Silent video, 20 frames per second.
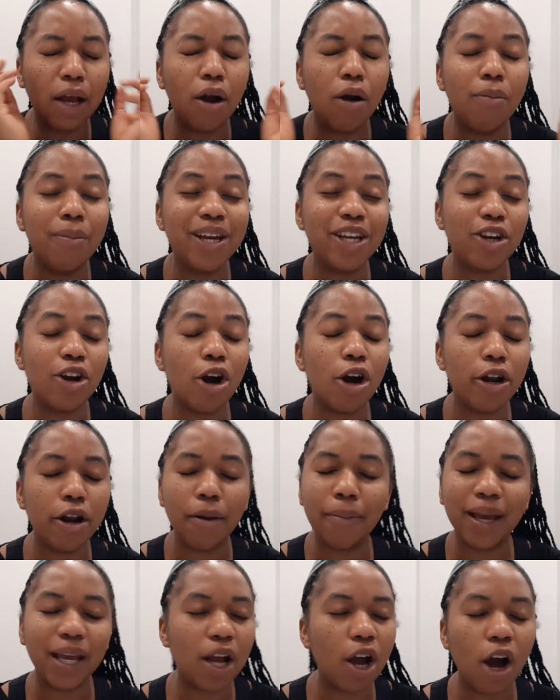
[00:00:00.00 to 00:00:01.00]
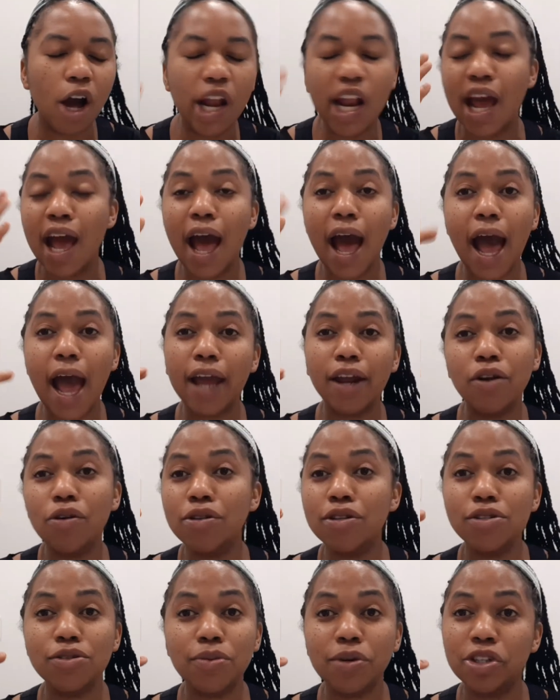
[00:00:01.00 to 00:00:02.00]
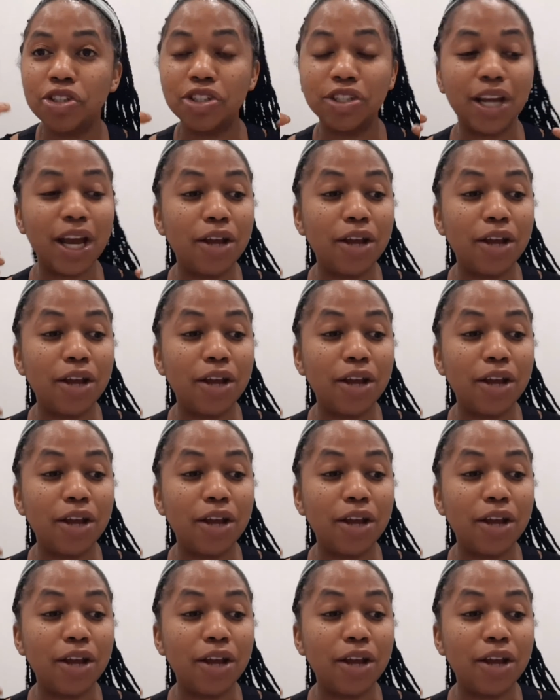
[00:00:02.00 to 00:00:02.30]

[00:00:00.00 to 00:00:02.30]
oh my god, I know this question,